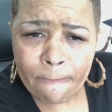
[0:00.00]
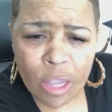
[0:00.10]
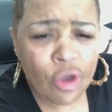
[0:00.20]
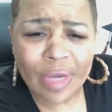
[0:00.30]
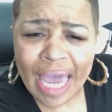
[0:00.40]

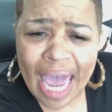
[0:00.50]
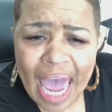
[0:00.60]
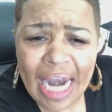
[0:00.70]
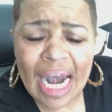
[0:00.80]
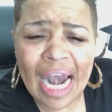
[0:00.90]
You
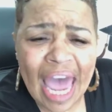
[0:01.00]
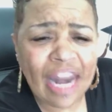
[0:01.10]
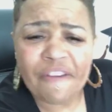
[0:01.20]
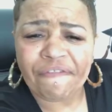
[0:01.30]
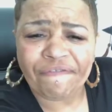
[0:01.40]
can't
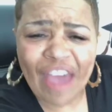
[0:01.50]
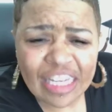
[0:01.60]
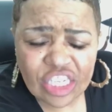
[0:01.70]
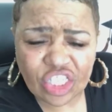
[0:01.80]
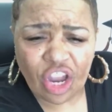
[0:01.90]
let it
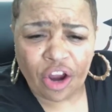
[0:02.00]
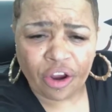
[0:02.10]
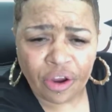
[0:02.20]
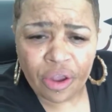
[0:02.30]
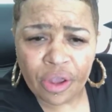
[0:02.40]

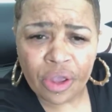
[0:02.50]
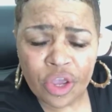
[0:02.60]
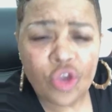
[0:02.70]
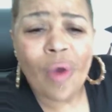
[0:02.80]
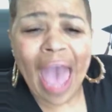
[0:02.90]
fester.
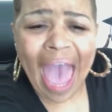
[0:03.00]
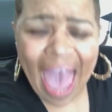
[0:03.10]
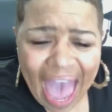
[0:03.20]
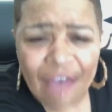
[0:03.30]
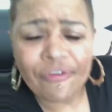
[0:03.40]
You
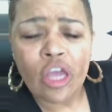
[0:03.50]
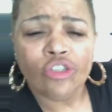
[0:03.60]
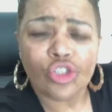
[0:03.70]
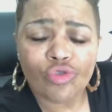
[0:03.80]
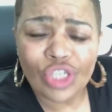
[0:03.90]
have
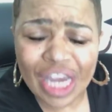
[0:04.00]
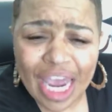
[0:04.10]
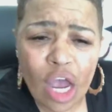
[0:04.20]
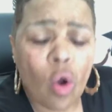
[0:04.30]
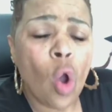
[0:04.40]
to
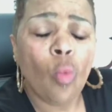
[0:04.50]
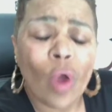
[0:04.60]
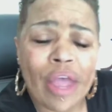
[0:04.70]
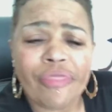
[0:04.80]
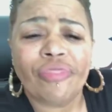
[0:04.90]
deal
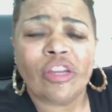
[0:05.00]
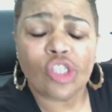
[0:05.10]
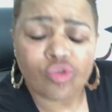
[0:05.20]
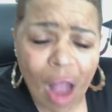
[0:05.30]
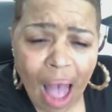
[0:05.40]
with the
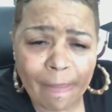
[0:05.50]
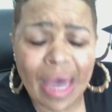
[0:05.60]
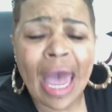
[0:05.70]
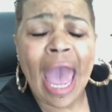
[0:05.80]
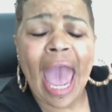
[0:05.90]

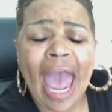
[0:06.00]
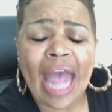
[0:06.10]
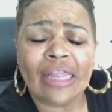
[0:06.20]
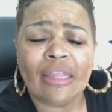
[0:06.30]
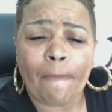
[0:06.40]
trauma
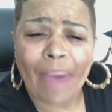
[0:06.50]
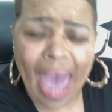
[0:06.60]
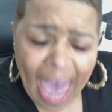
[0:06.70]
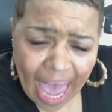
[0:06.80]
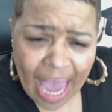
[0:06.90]
and the
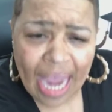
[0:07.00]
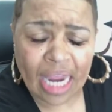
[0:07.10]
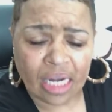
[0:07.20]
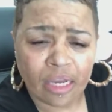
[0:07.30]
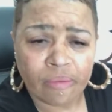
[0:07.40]
pain.